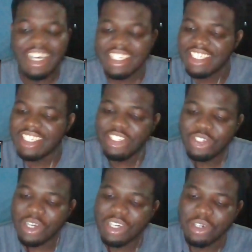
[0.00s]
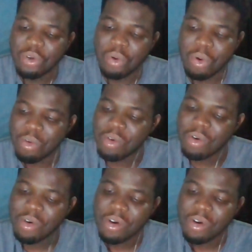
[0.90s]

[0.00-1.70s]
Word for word: has seen Joyner grow